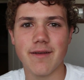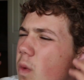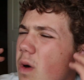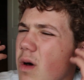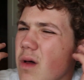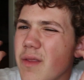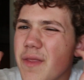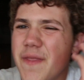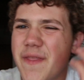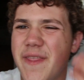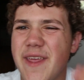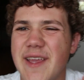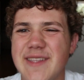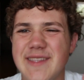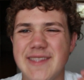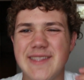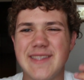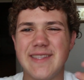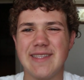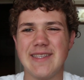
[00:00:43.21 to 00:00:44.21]
Well,
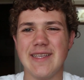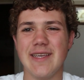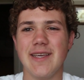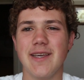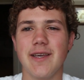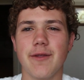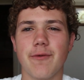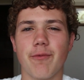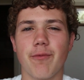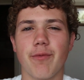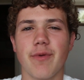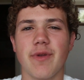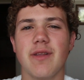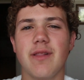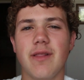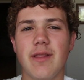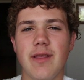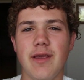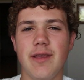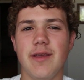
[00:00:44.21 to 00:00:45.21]
they did
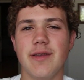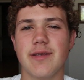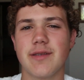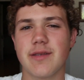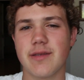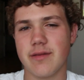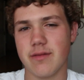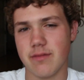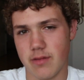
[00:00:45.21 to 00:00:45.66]
release